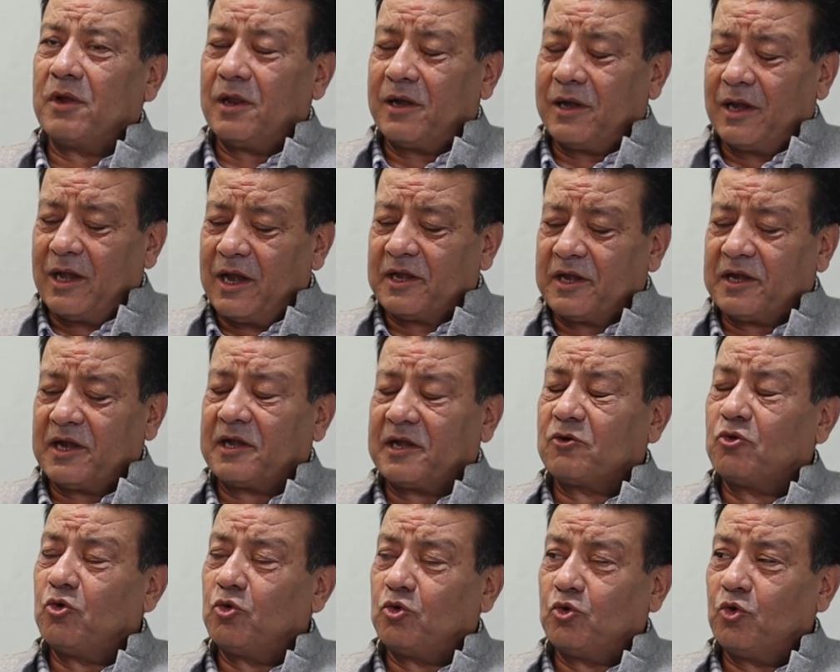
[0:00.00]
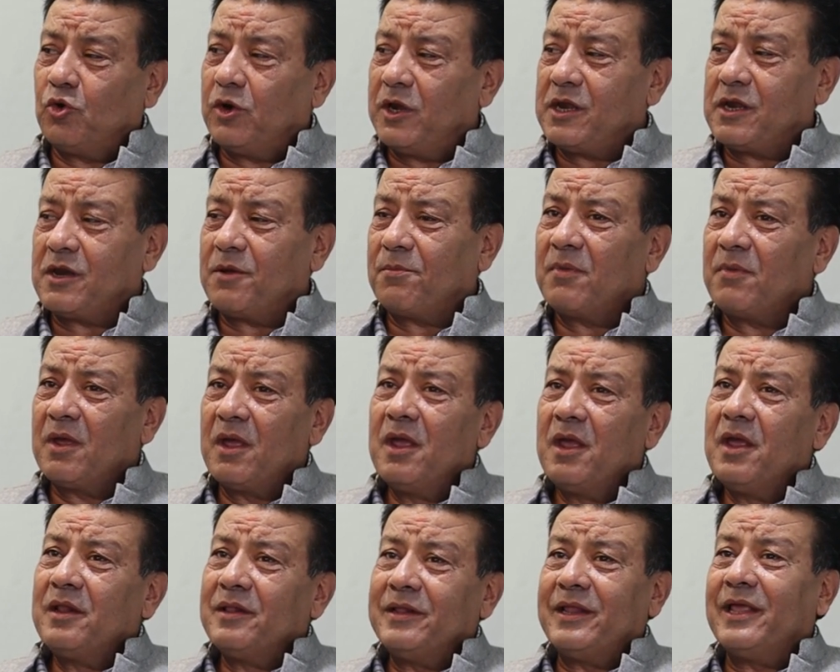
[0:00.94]
uh, related to tourism
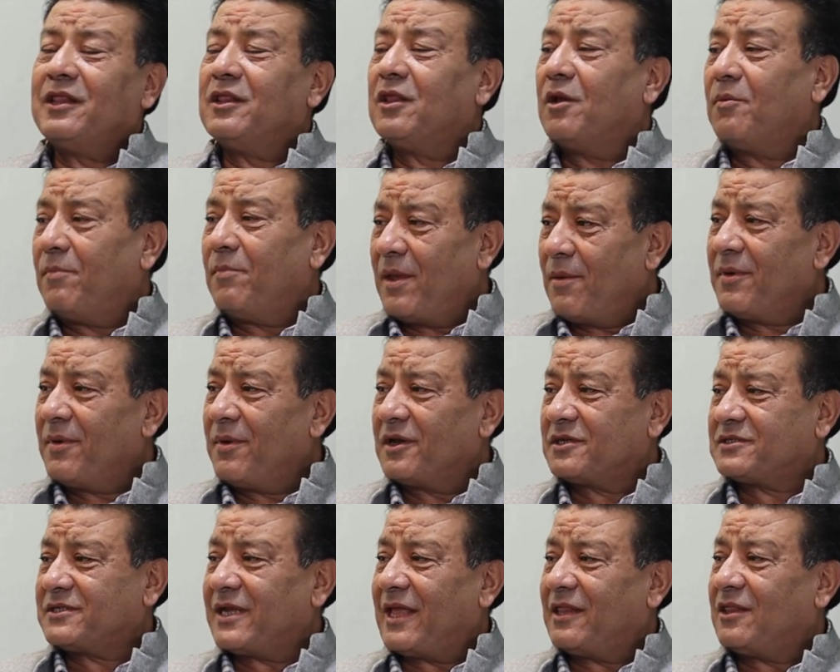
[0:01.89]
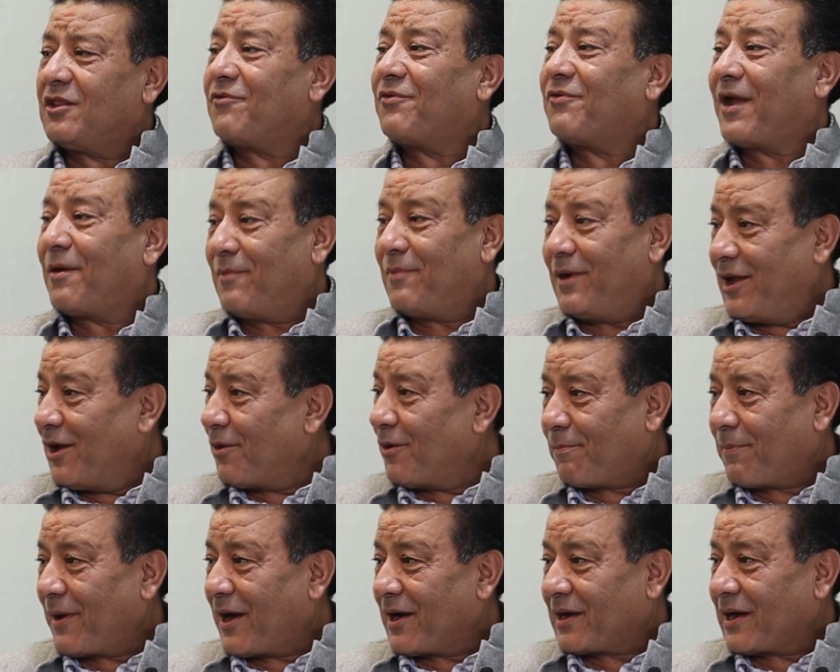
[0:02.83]
than the members and the family
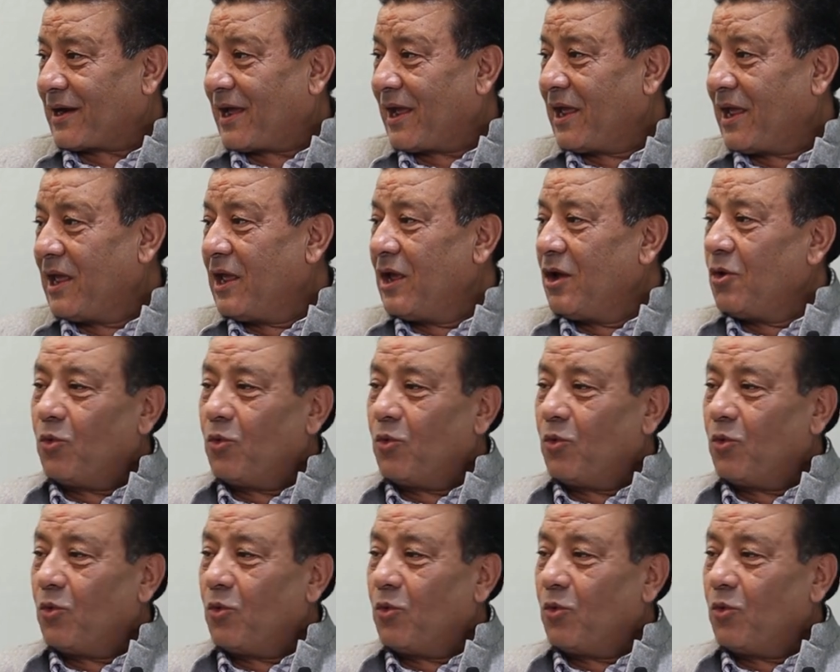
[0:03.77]
of Pata.